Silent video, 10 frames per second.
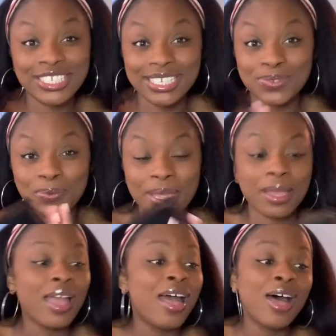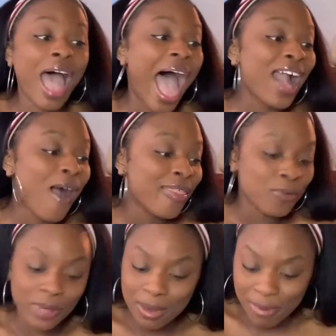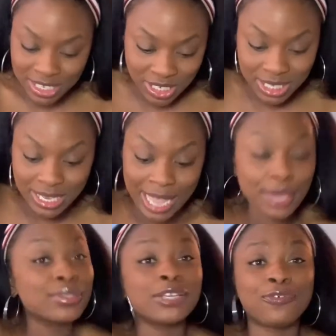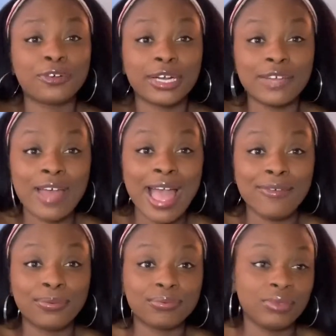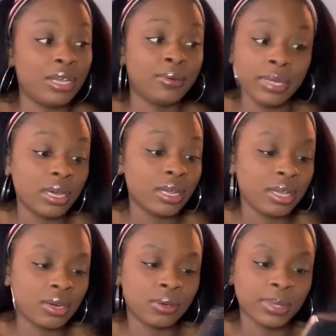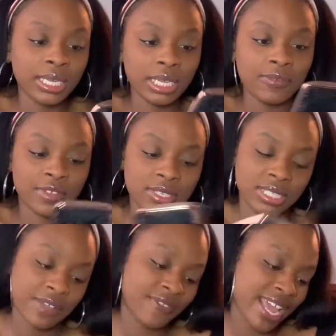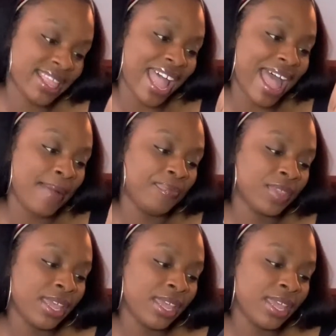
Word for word: This wig. I call them wig brushes because I use it for if I have a wig on or weave and stuff like that.